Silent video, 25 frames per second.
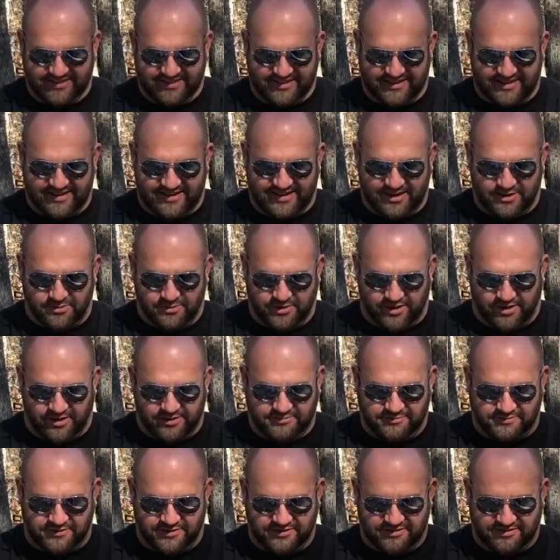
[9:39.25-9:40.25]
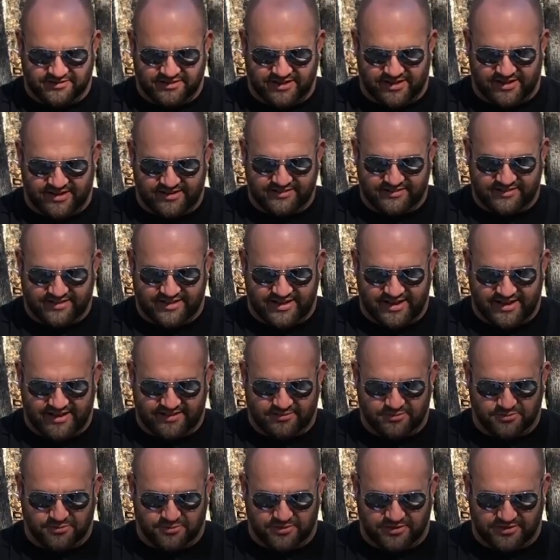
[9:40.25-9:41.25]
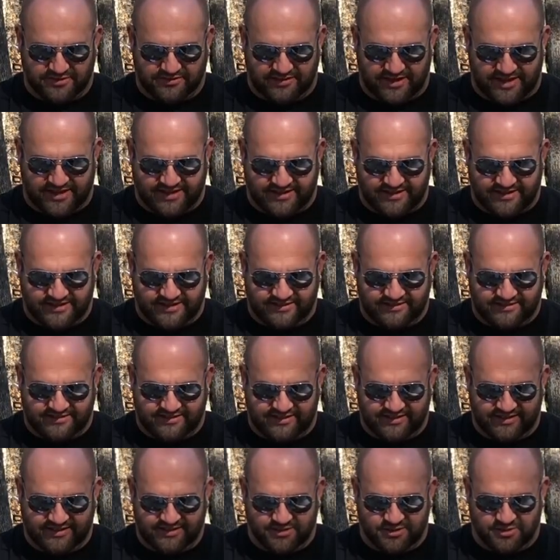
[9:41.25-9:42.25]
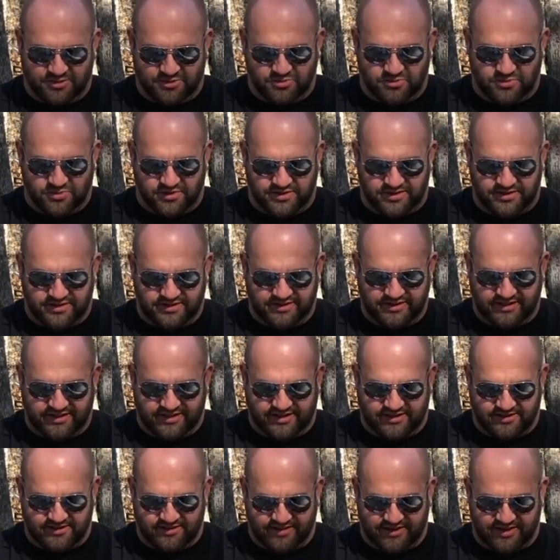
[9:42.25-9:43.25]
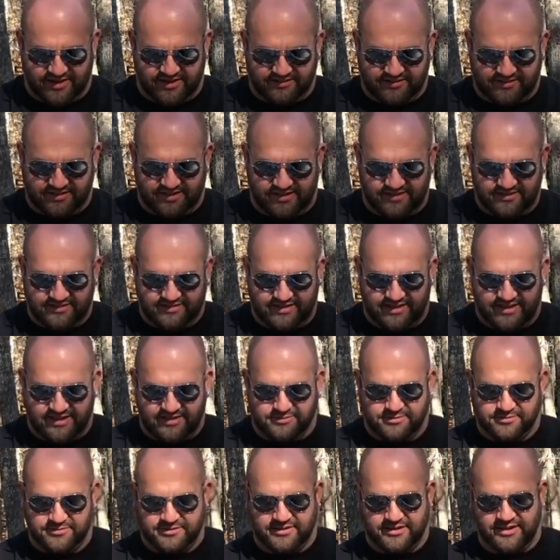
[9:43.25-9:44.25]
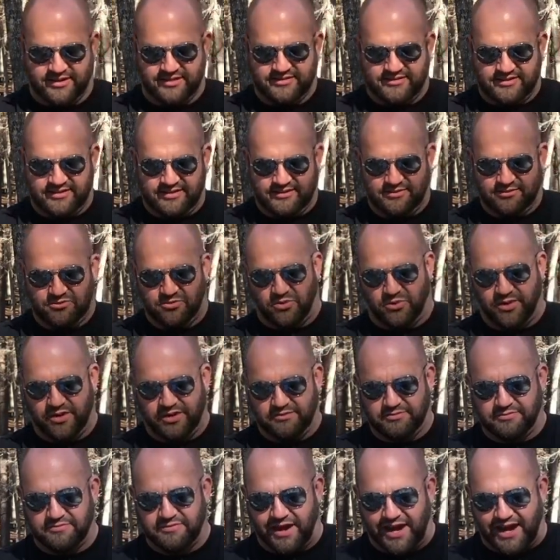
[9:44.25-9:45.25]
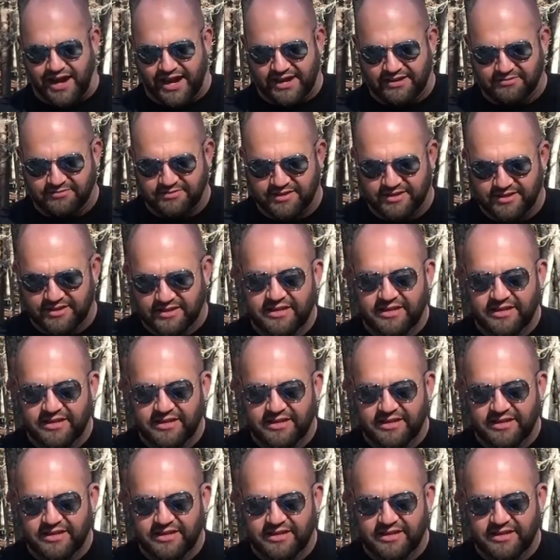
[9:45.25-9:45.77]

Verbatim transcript: Uh, we, our first contact was at 1901 and our last contact was at 1925.